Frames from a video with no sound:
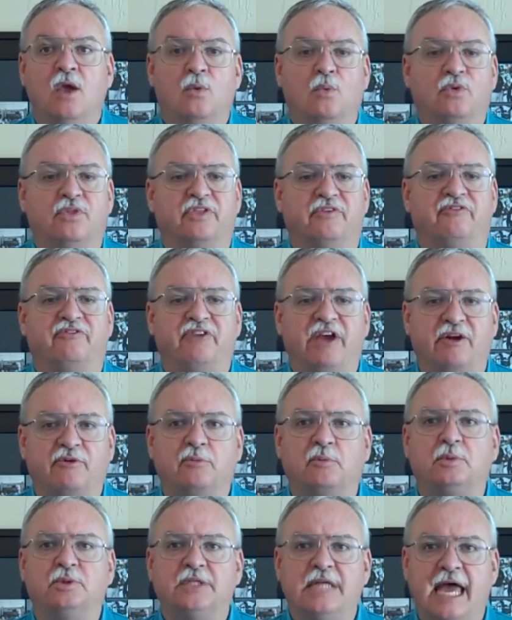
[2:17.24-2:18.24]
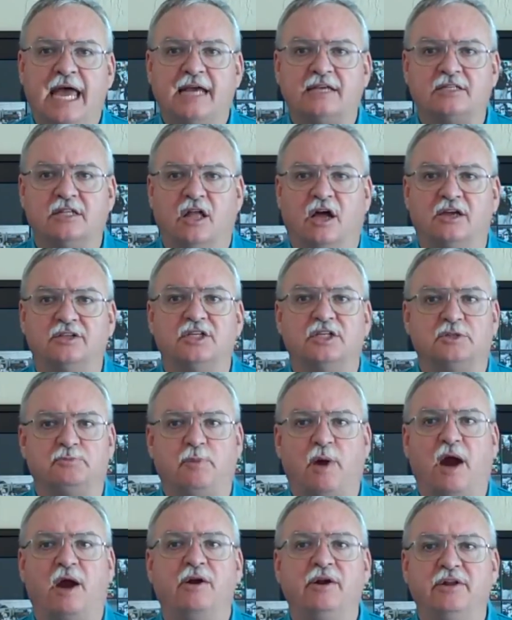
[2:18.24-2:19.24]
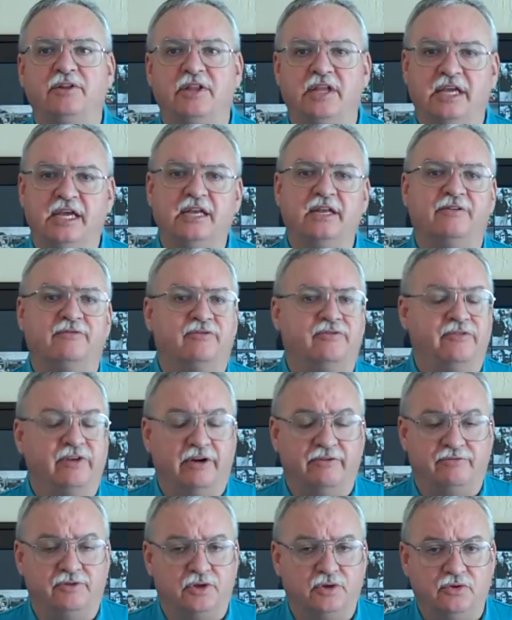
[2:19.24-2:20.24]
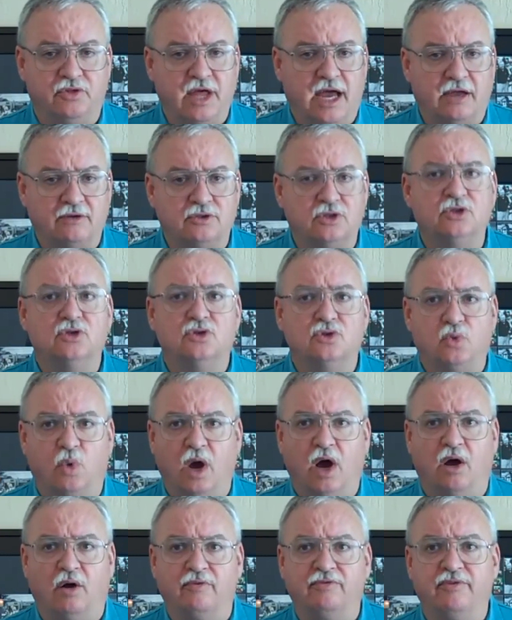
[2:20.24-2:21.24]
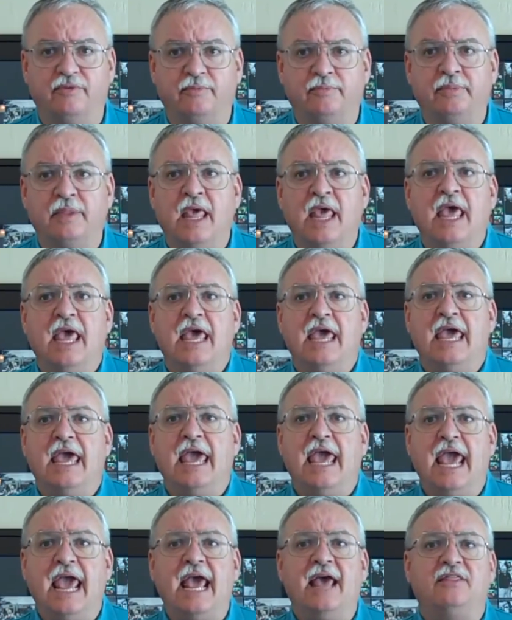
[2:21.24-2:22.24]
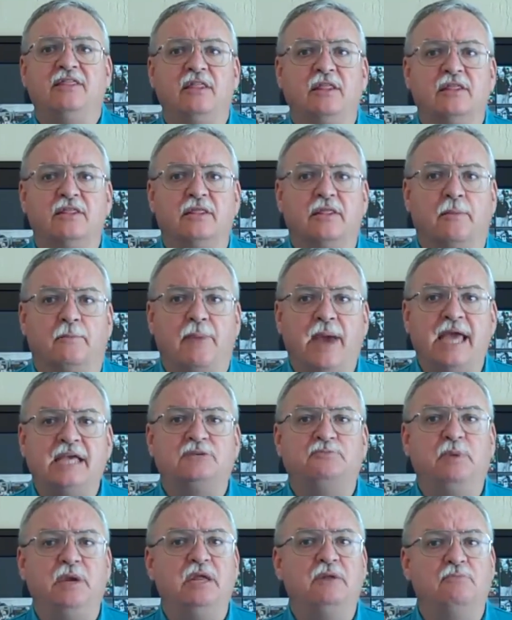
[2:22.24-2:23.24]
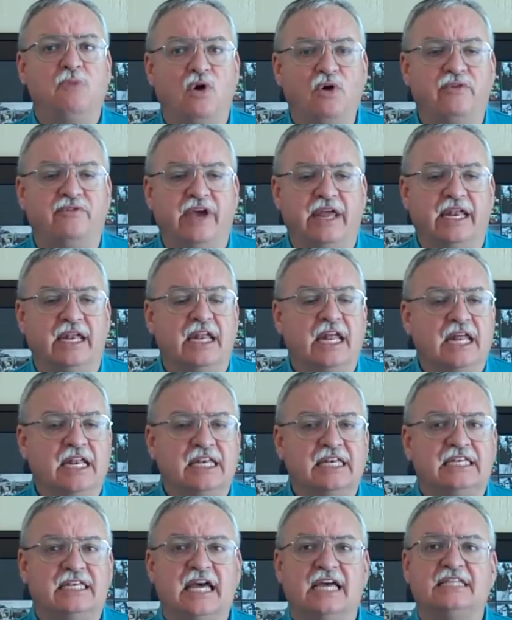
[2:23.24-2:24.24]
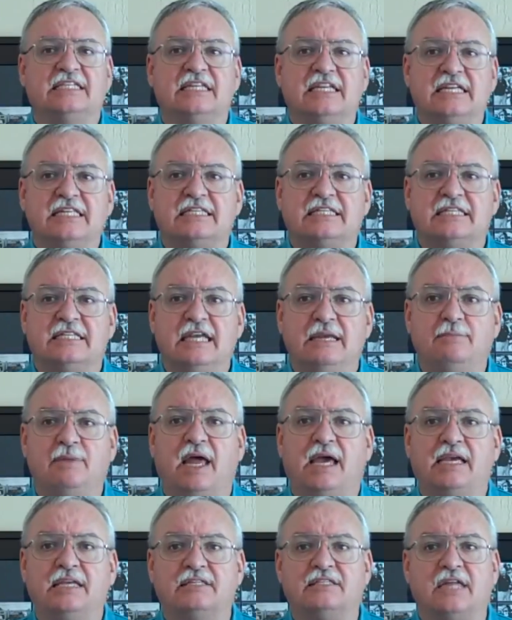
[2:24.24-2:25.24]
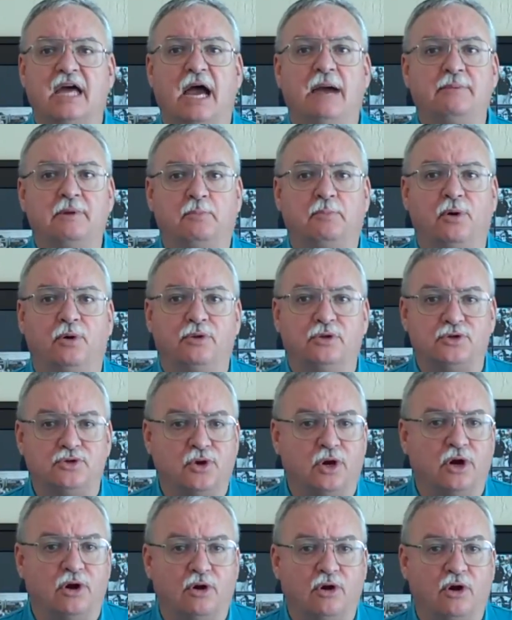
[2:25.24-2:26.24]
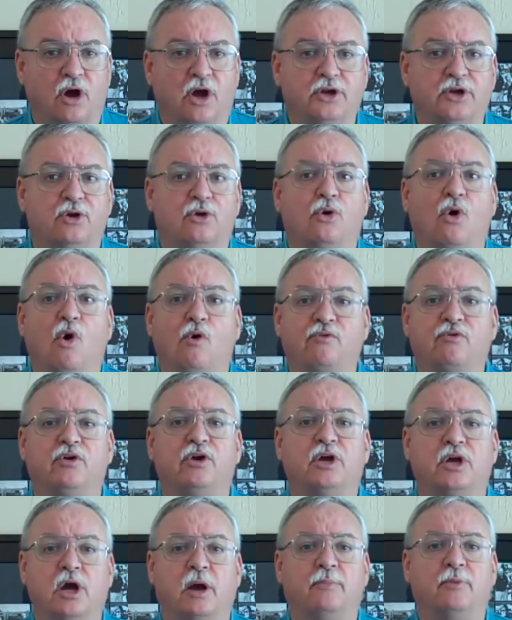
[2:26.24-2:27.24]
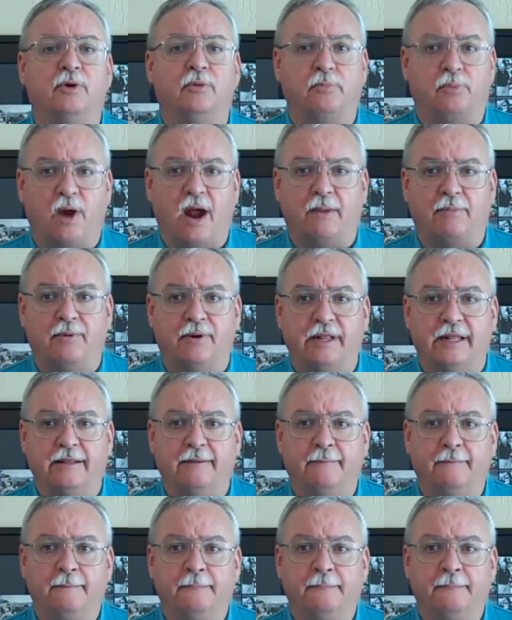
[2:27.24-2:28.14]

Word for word: With the favorable tax laws expiring at the end of 2012 and the banks being motivated, doesn't it seem like it's time to pull the trigger on your over-encumbered property?